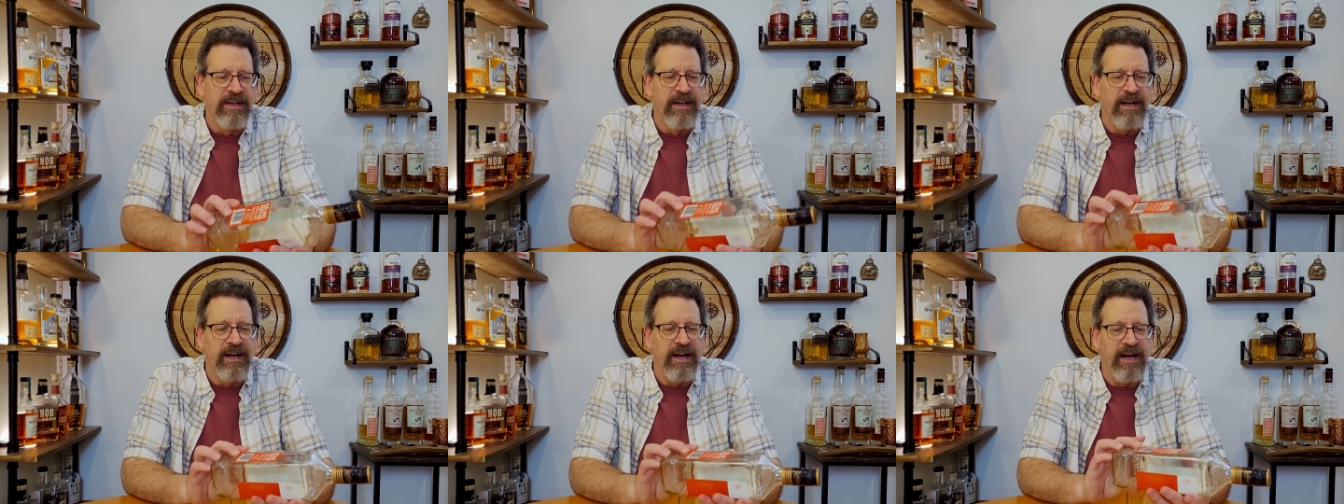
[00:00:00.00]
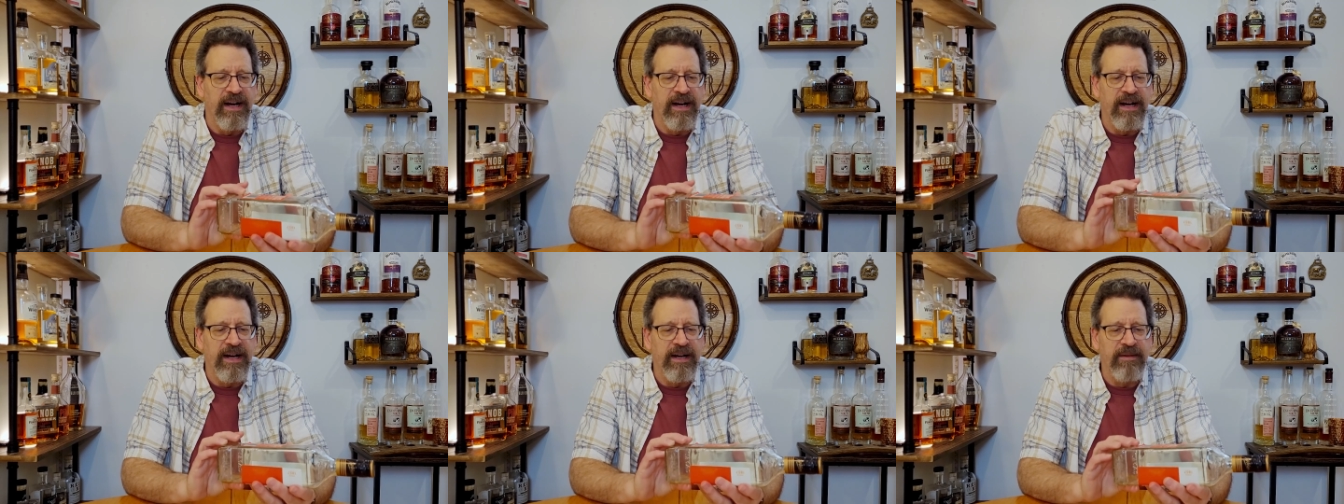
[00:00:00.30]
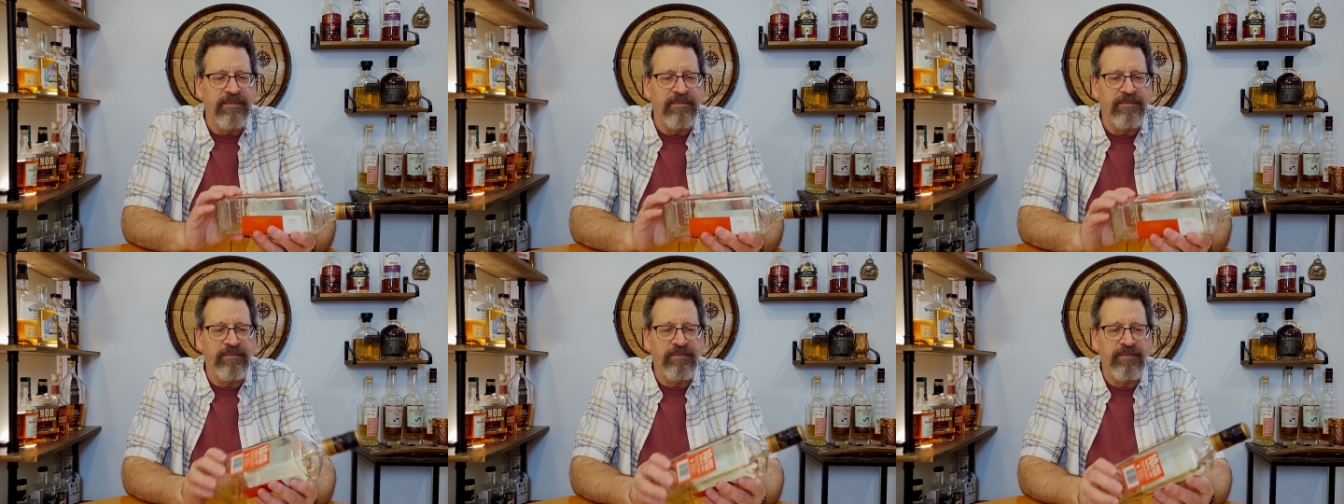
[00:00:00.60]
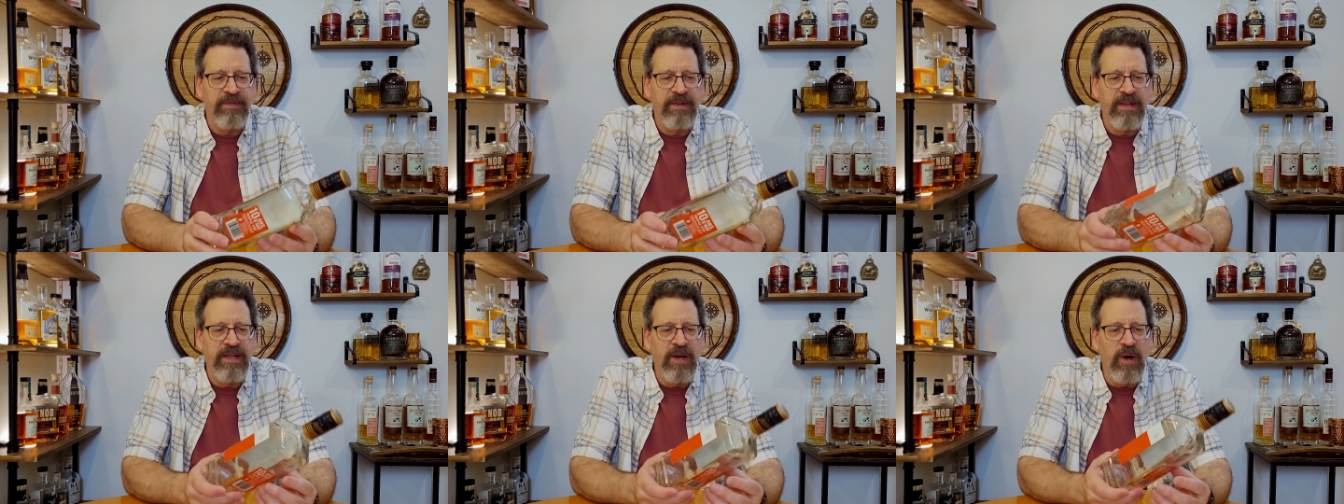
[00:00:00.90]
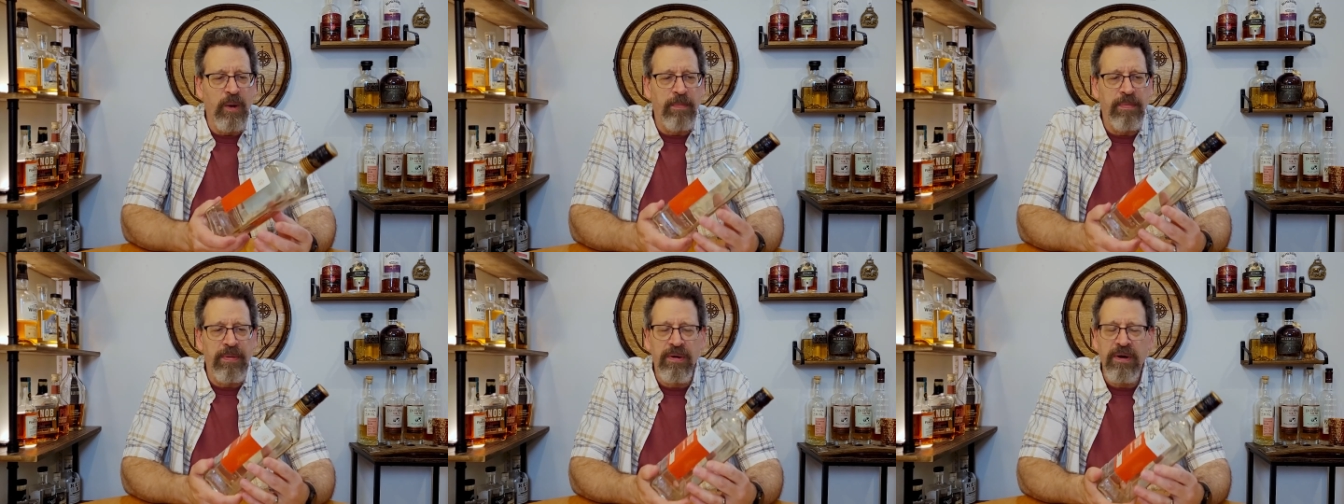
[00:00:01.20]
um, you
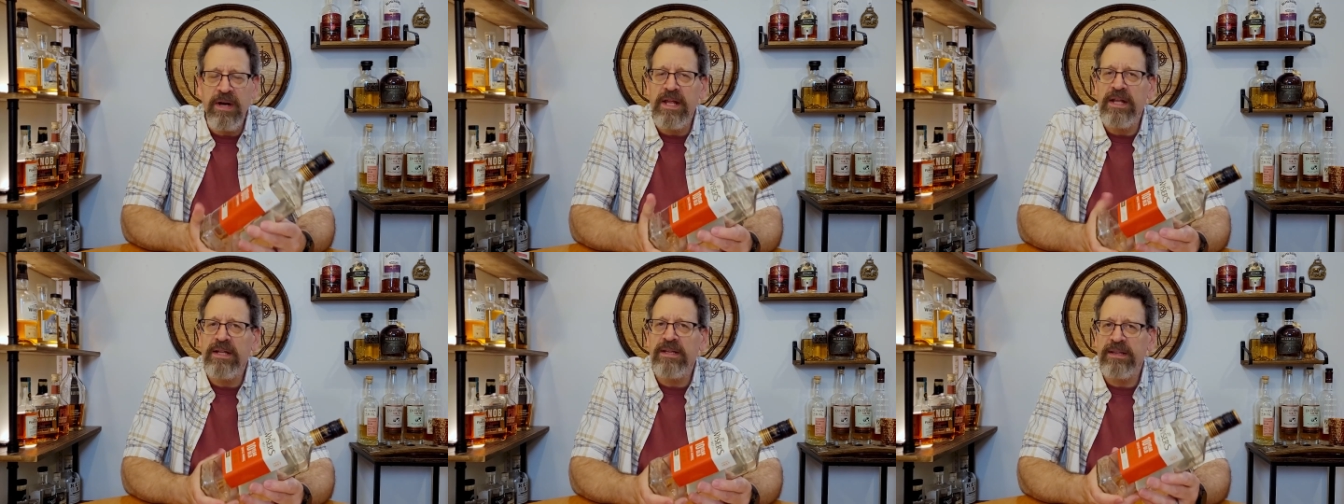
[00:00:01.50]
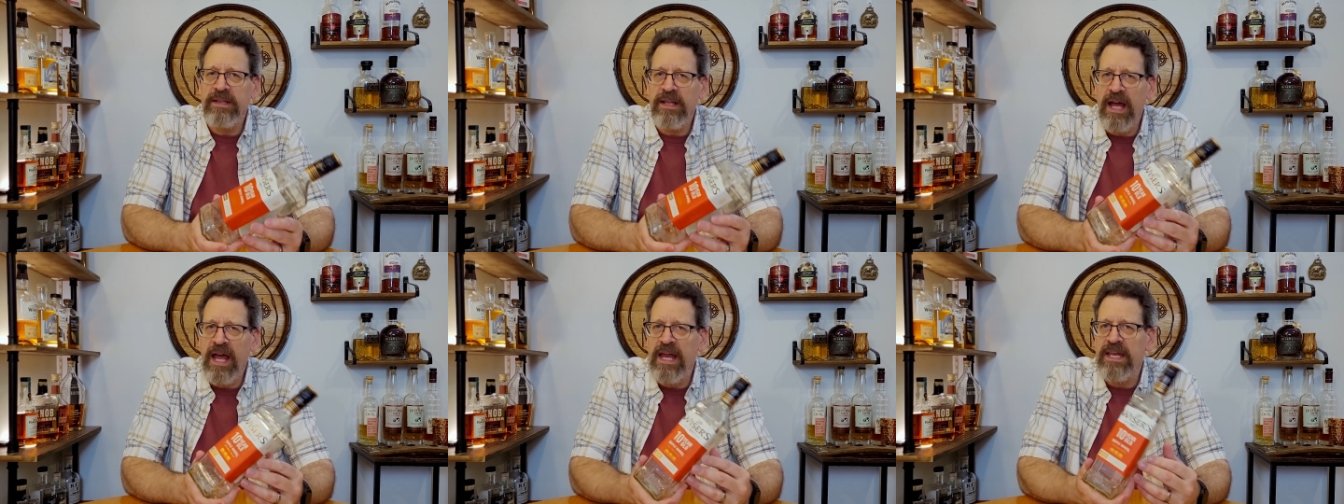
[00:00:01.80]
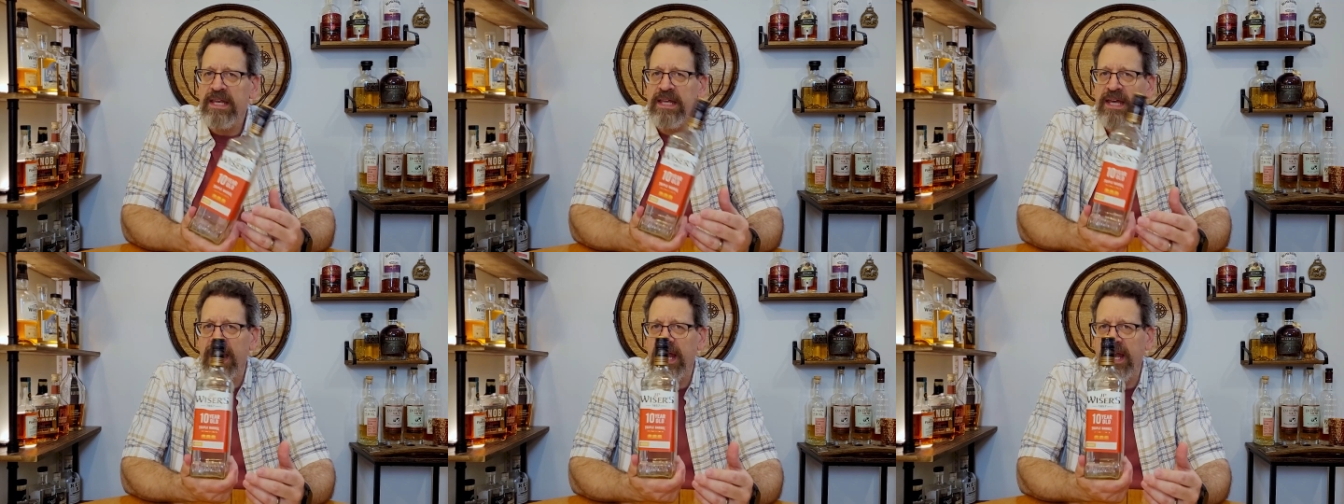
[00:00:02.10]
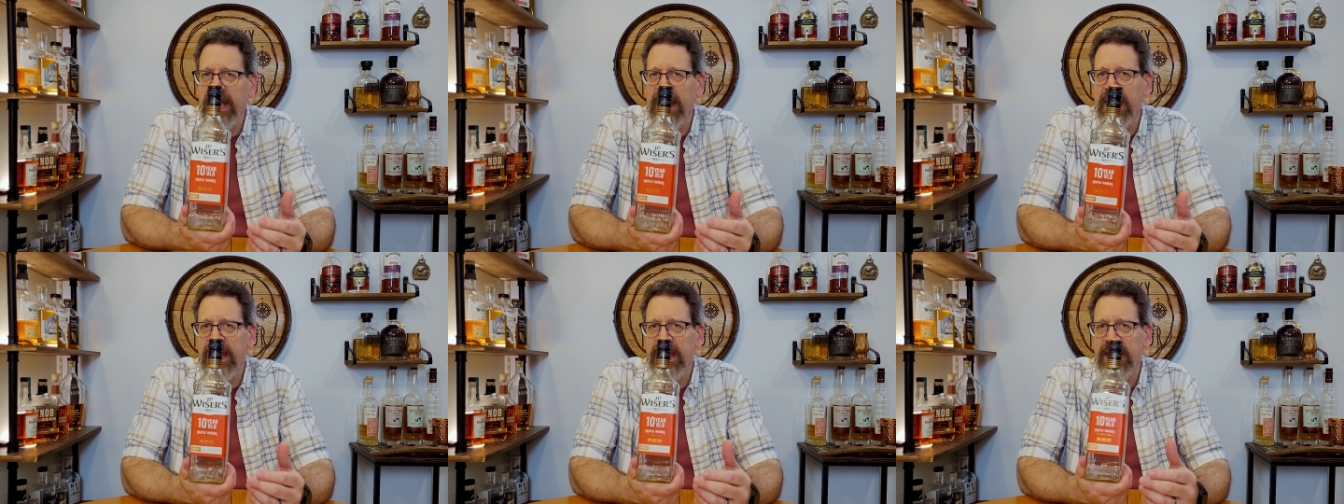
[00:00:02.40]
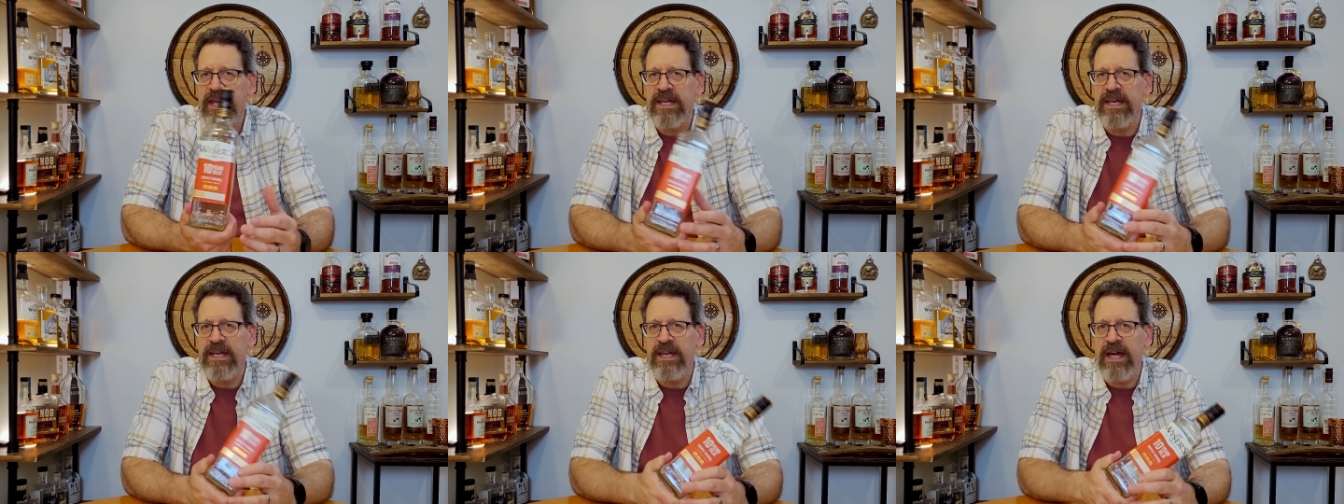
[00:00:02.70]
know, pretty light
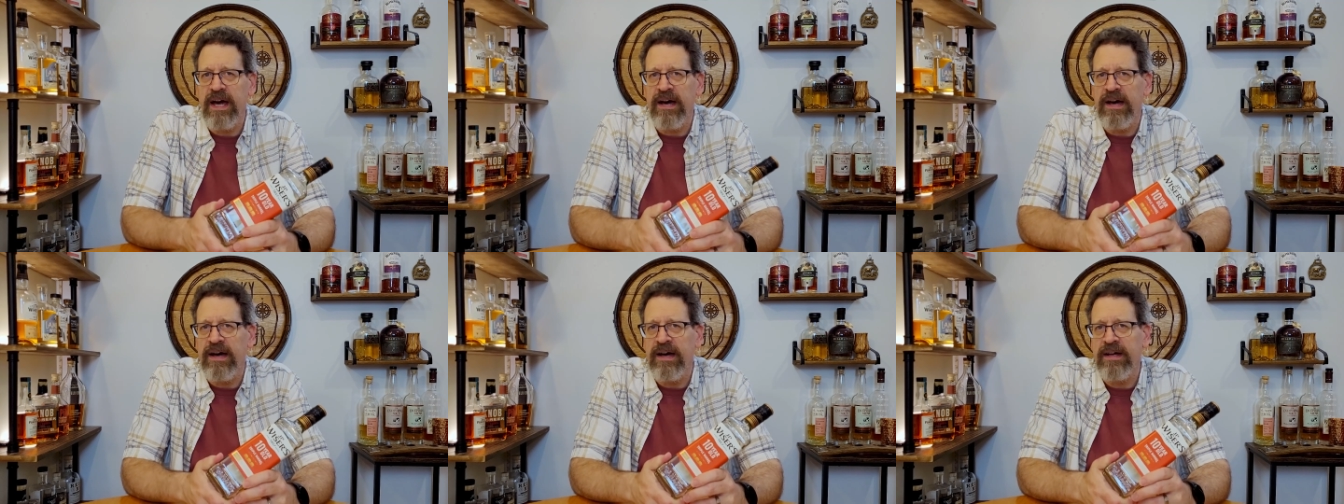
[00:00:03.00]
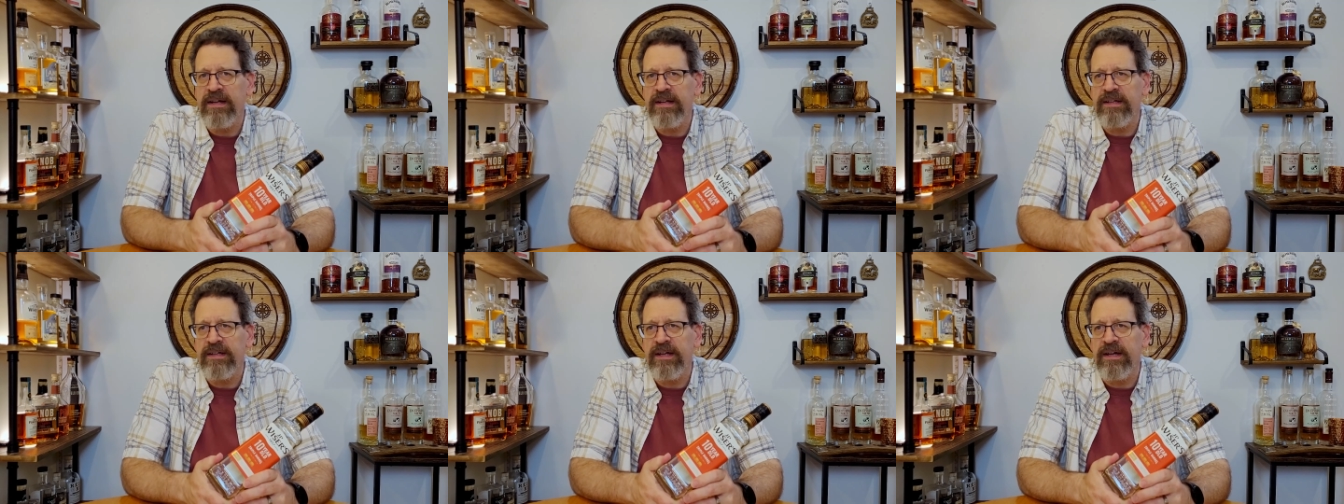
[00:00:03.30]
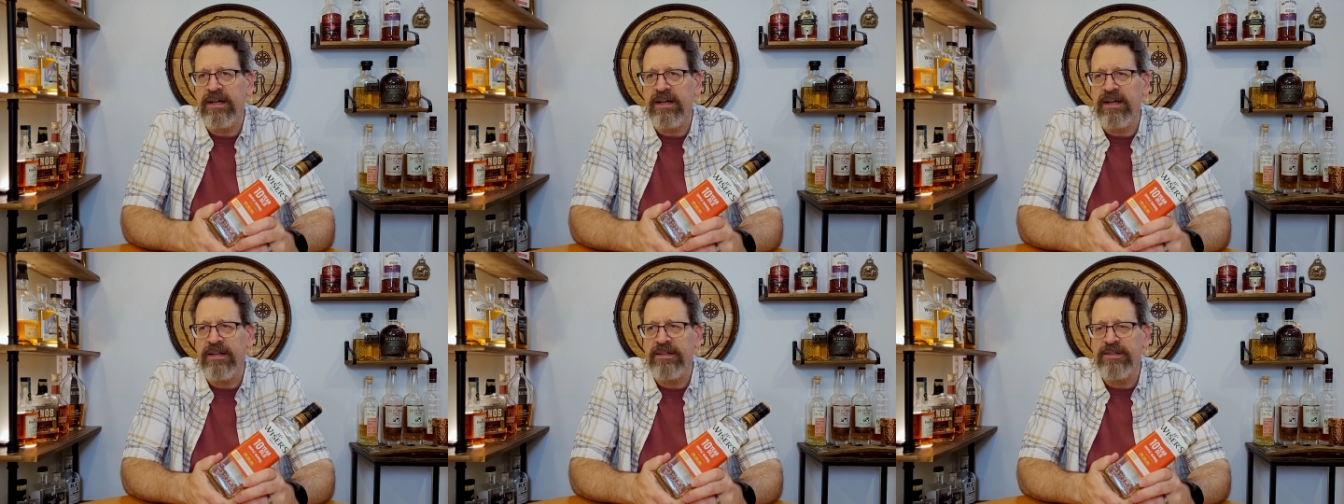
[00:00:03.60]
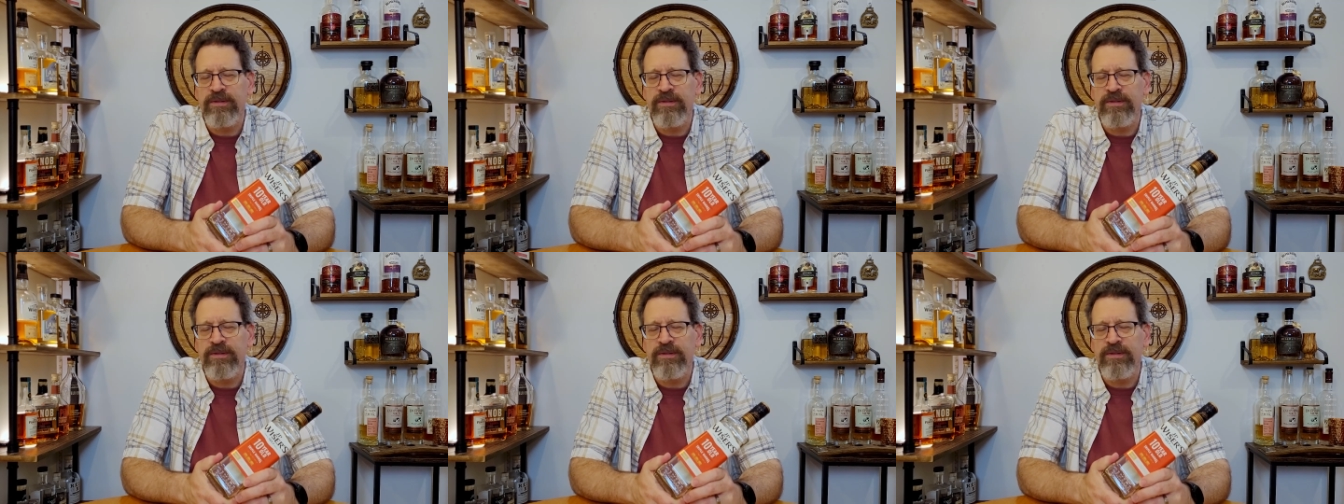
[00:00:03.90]
Canadian uh,